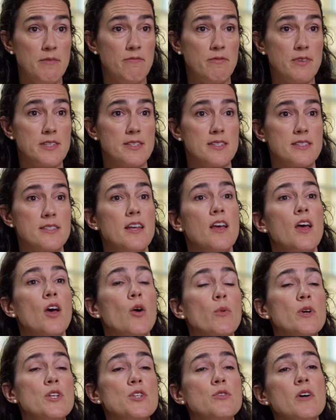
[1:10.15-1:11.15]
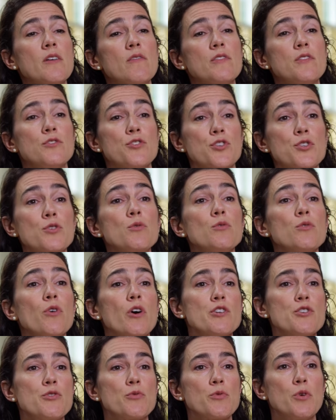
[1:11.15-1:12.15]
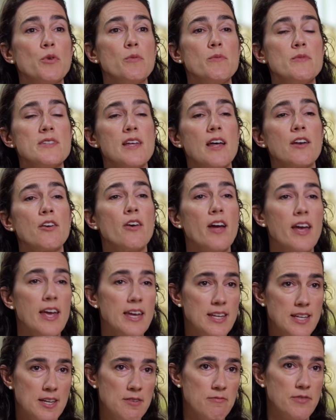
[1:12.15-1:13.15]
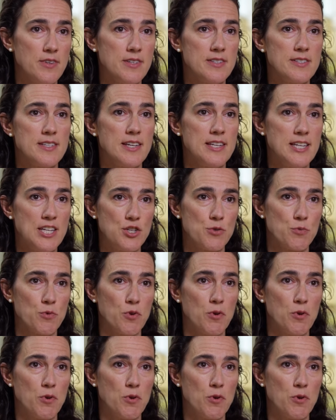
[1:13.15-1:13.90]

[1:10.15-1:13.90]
infants. We do have two larger rooms that are eight infants in each